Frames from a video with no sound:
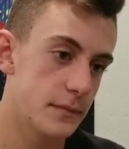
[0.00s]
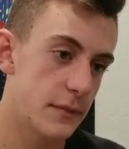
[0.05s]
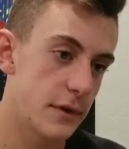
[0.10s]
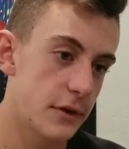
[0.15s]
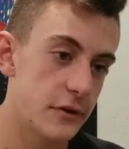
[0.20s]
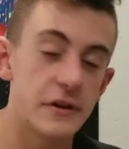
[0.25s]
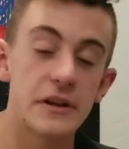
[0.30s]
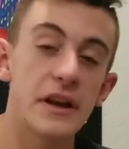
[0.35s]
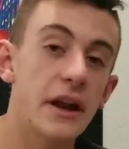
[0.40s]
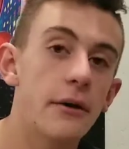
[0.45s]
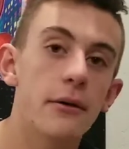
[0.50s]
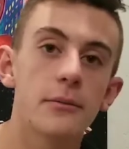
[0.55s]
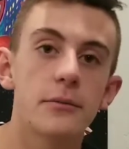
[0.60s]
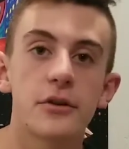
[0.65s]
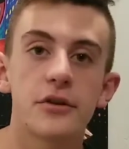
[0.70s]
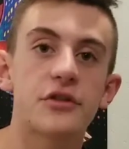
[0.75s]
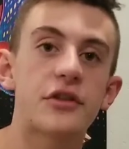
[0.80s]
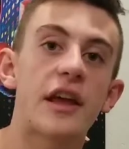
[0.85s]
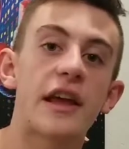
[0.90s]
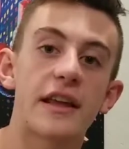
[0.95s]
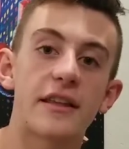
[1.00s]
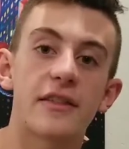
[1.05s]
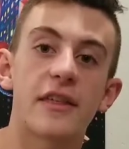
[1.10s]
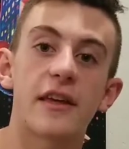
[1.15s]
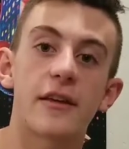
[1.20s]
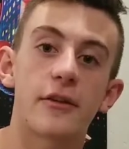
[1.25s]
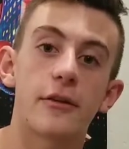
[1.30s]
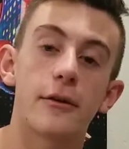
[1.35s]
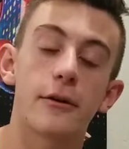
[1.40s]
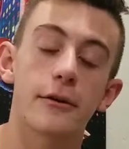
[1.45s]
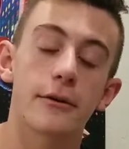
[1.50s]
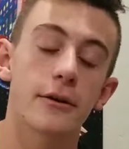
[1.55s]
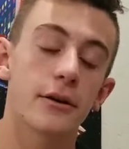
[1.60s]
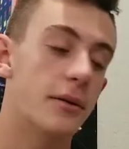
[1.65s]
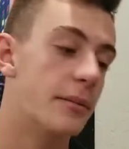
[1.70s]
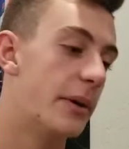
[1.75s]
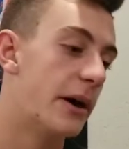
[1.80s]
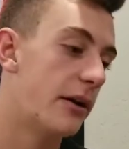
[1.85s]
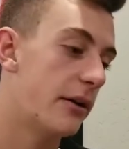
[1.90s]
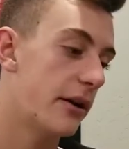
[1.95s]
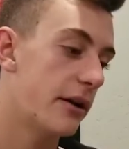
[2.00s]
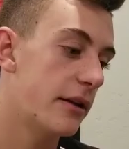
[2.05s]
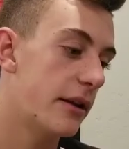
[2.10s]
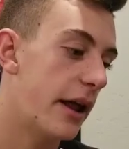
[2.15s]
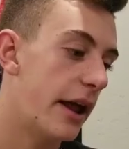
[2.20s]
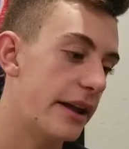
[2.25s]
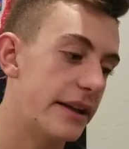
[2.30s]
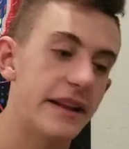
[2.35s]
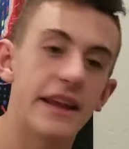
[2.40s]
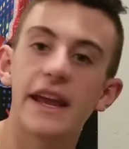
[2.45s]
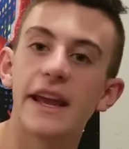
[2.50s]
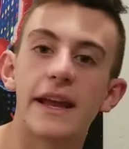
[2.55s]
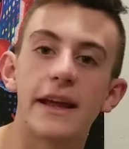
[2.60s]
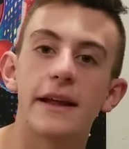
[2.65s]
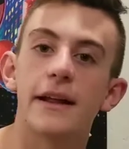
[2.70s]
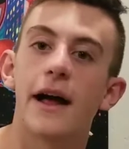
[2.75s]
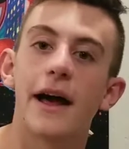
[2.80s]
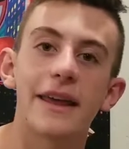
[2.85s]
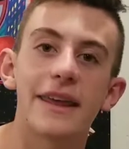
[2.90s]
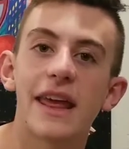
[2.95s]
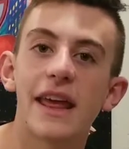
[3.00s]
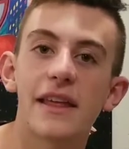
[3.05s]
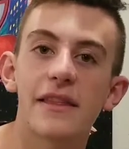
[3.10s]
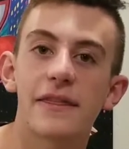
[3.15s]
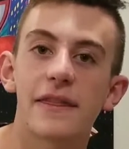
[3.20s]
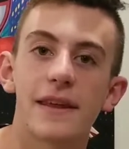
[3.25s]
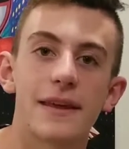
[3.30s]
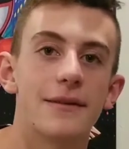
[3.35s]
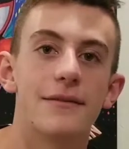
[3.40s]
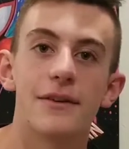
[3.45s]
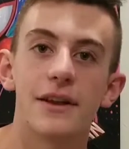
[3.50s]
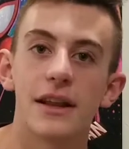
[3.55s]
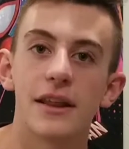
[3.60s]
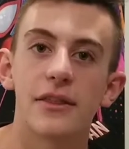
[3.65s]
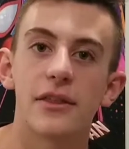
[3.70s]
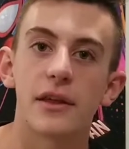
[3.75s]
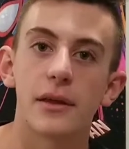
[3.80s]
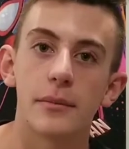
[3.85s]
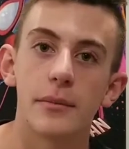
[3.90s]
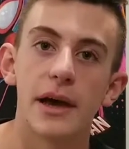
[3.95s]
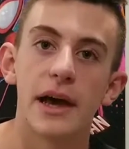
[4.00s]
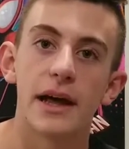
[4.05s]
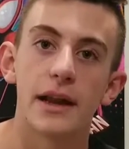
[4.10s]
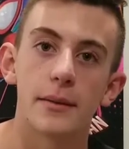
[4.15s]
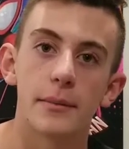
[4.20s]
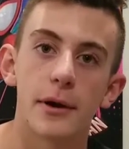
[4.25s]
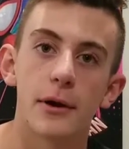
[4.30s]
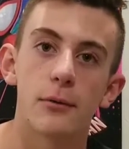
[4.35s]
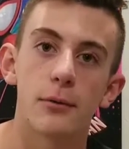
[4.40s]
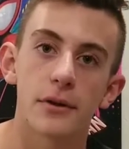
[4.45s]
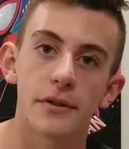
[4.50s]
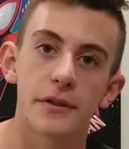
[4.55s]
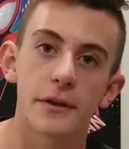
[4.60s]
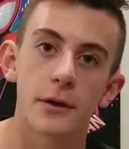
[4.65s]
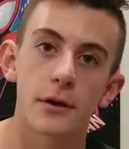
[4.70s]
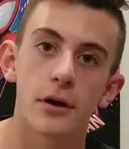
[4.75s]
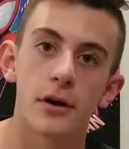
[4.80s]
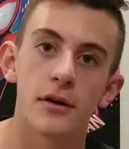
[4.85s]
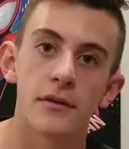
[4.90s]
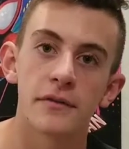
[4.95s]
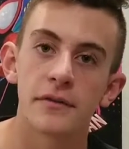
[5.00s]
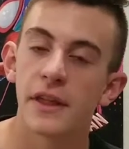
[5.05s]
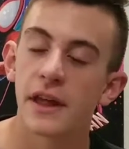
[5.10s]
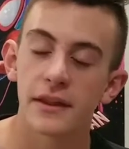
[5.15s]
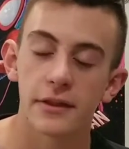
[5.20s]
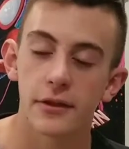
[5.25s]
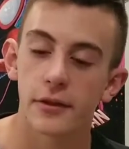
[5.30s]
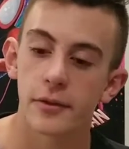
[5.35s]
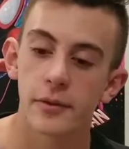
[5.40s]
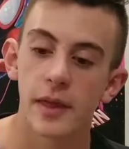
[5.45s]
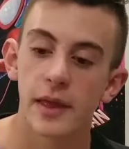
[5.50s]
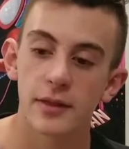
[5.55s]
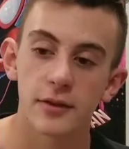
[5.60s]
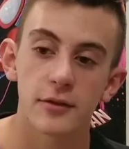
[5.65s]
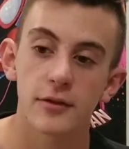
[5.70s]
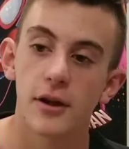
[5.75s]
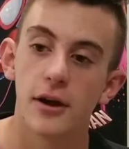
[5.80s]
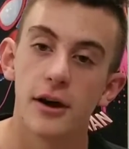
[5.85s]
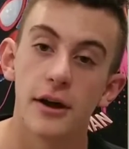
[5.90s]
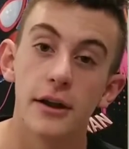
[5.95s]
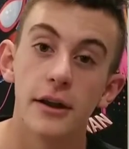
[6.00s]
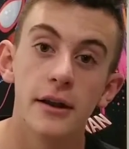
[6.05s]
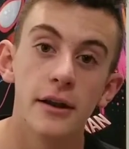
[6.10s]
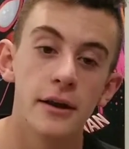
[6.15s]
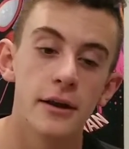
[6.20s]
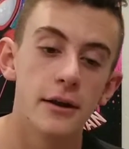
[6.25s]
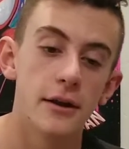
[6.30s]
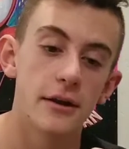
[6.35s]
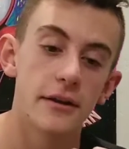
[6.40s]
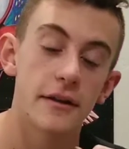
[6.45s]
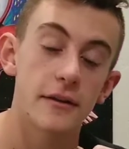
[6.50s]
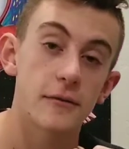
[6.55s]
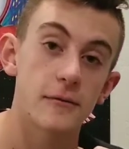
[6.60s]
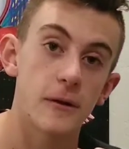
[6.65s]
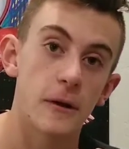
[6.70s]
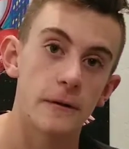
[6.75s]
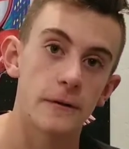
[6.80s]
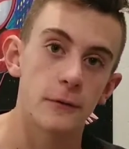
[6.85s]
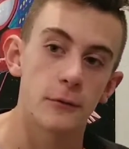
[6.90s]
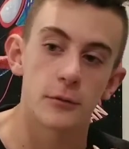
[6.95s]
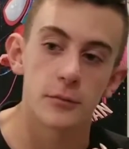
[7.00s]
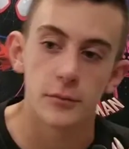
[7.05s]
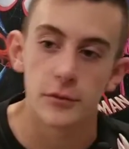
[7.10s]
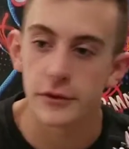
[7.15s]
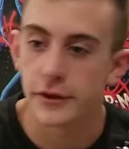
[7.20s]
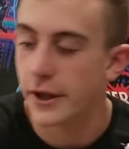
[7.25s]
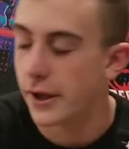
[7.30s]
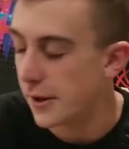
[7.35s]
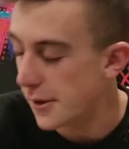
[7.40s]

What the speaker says: See, now I'm just saying things that are good about it. I can't think of anything bad about What the Golf. That's not normal.